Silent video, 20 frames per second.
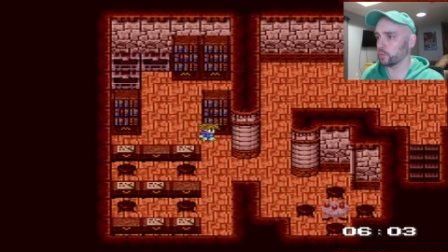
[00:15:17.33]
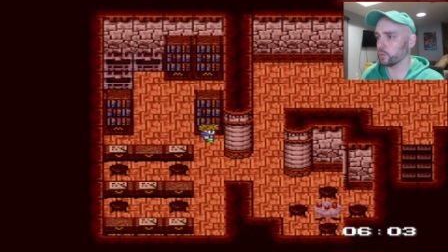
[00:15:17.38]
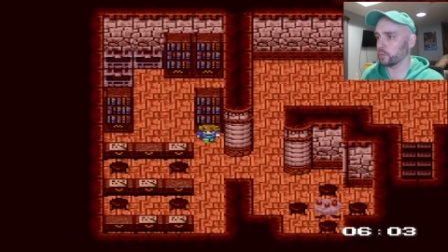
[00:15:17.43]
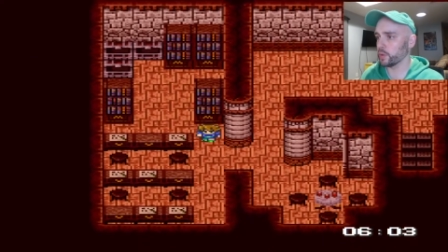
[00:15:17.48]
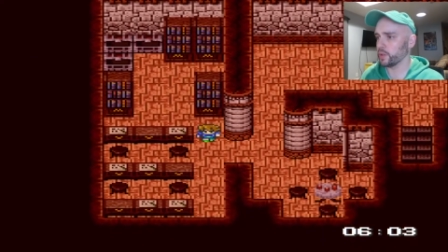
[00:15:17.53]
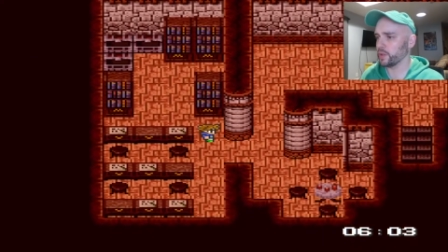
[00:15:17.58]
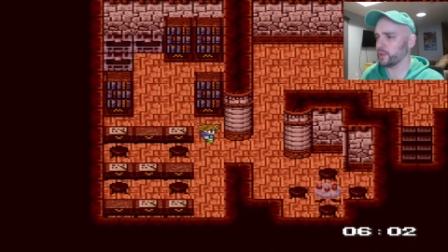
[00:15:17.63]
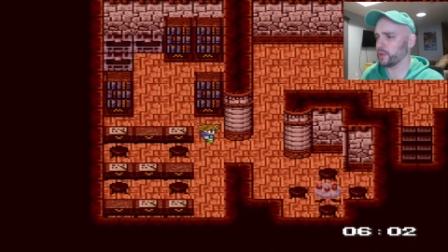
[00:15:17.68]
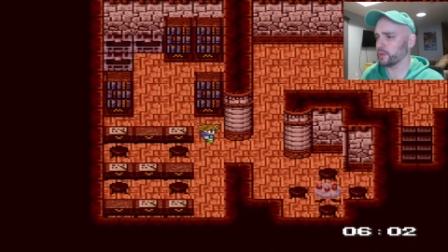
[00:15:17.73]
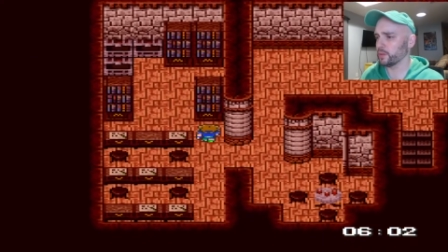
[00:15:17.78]

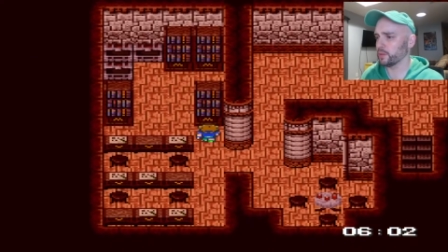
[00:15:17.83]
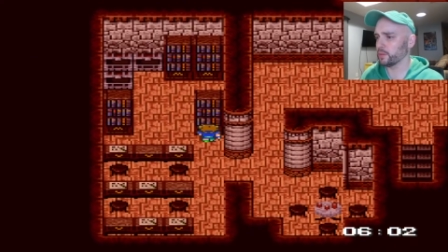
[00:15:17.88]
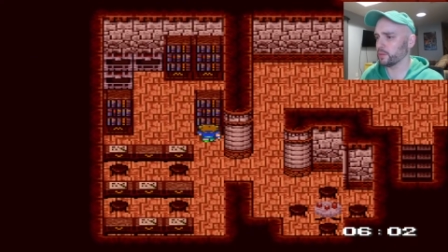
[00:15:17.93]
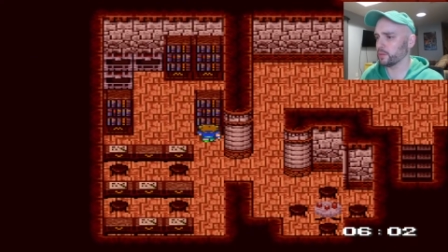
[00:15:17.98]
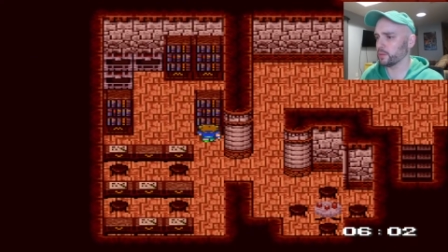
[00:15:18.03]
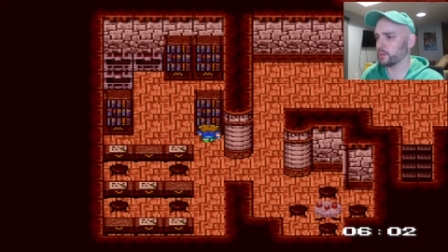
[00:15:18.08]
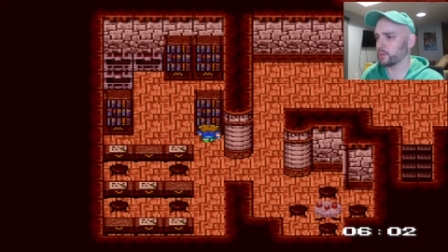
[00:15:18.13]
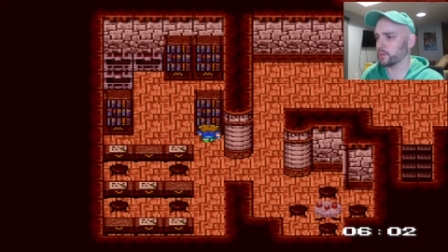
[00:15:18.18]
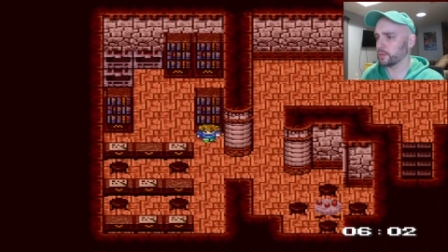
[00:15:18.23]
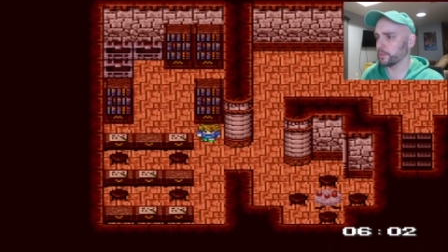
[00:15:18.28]
Really?
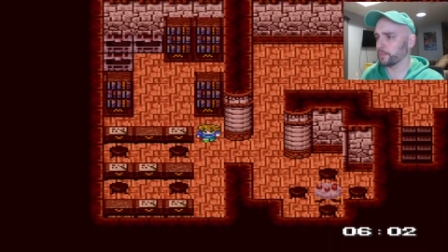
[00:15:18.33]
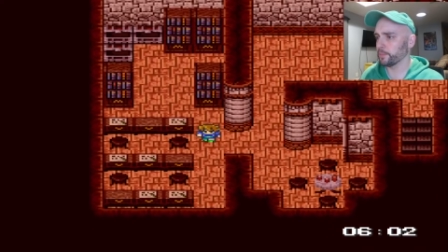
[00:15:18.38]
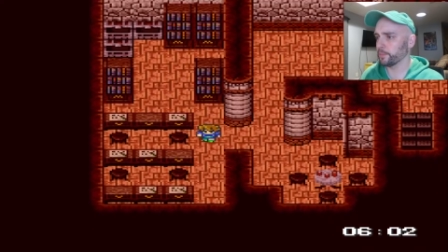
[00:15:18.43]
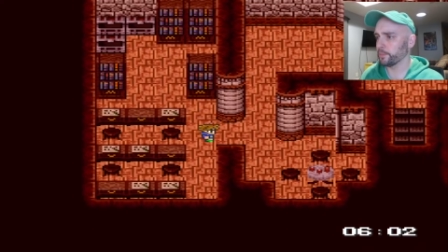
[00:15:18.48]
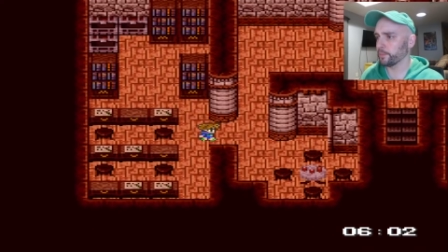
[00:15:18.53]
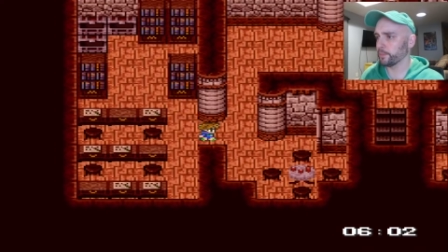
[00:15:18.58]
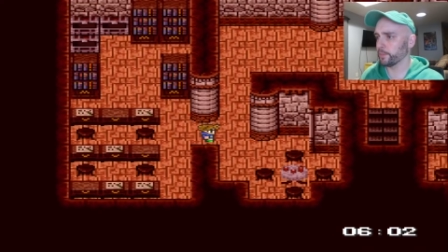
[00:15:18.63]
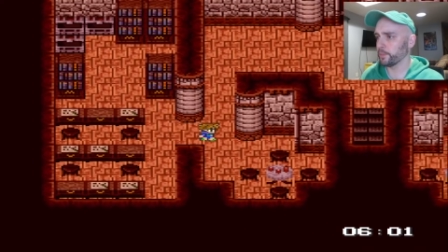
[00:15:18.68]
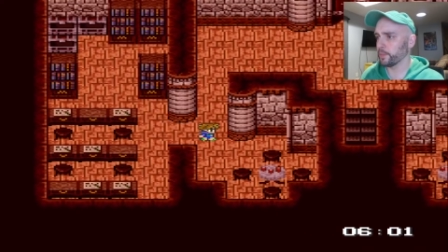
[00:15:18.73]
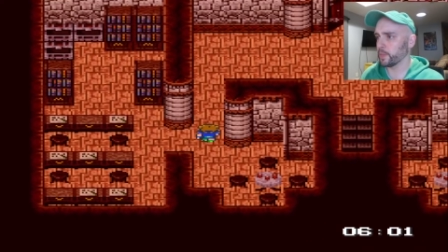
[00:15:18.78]

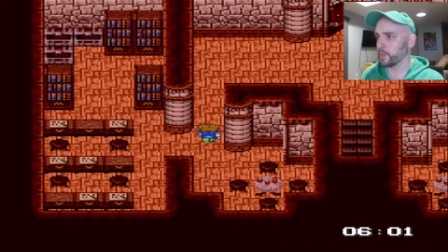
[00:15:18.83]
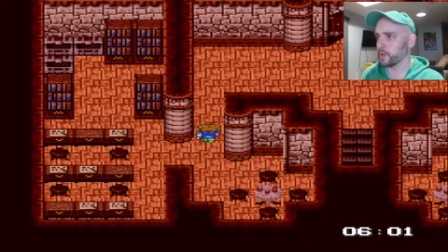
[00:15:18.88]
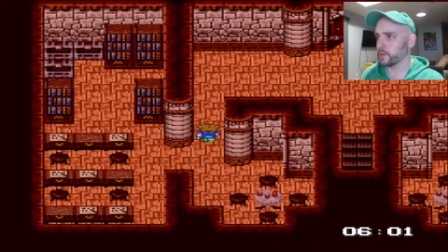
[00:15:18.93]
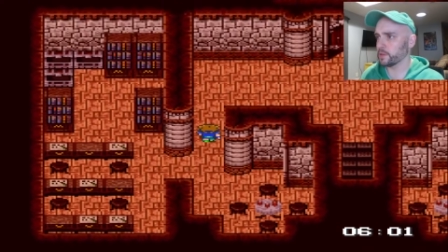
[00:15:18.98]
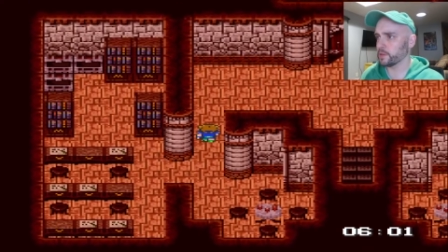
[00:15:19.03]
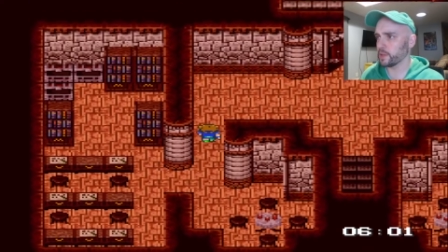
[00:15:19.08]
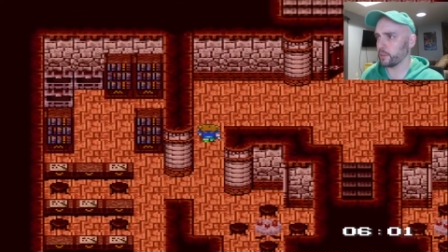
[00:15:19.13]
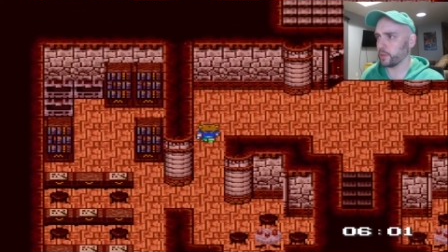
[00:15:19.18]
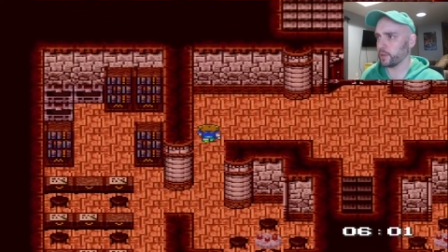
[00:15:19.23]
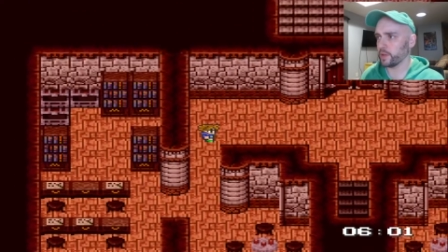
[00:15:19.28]

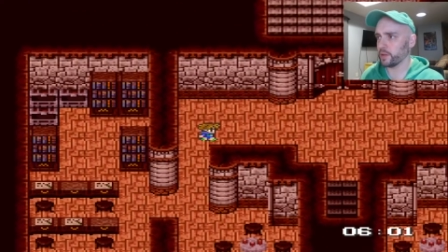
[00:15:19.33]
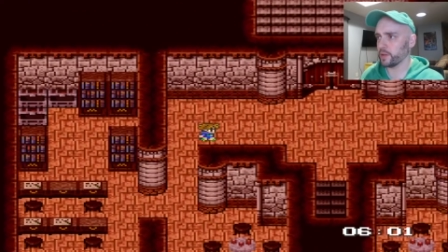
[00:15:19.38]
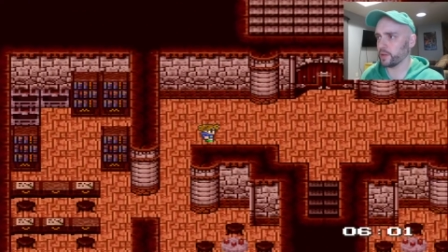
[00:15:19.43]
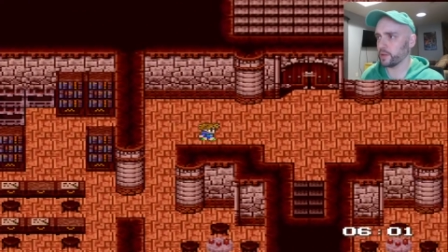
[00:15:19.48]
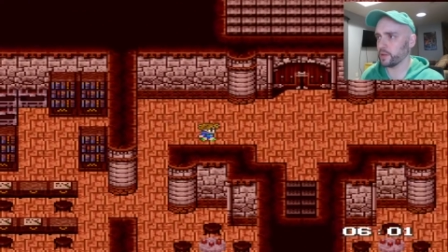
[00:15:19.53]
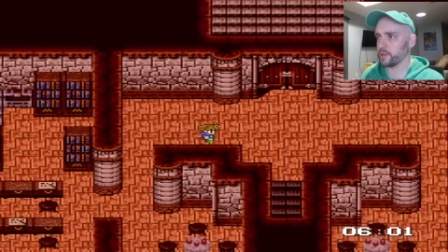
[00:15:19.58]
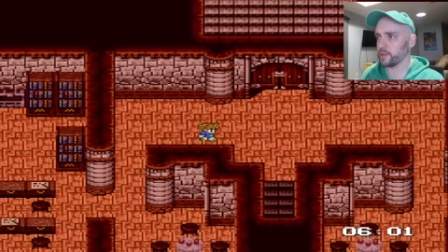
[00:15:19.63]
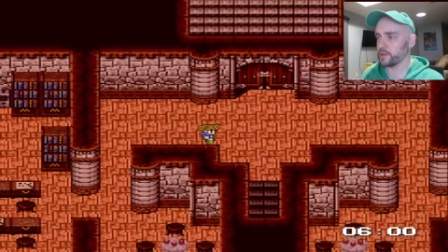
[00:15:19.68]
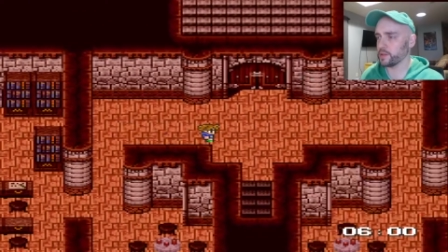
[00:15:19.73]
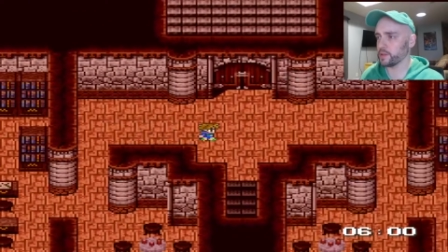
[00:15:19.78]
Is that what I think
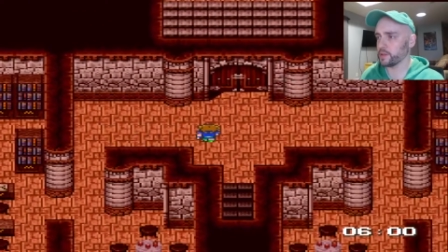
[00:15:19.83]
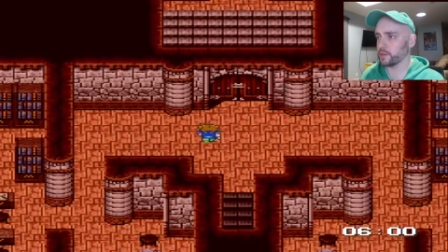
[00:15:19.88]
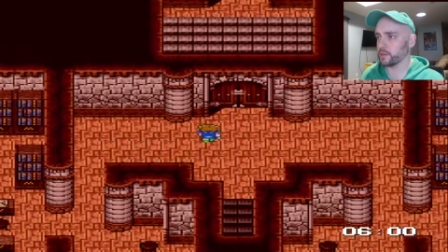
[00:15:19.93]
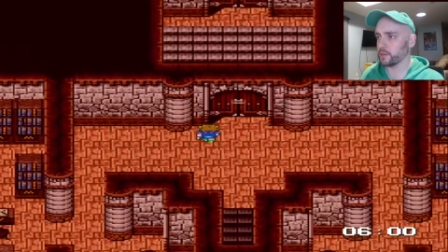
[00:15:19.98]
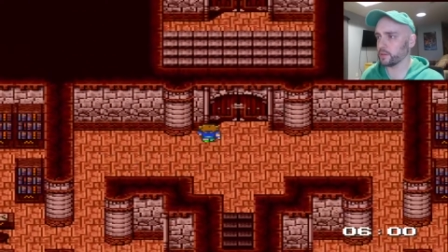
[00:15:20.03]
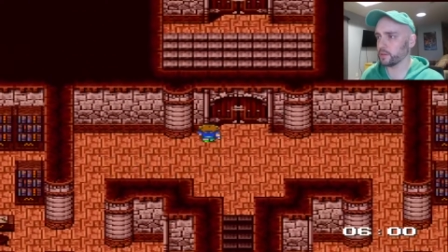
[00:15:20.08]
it is?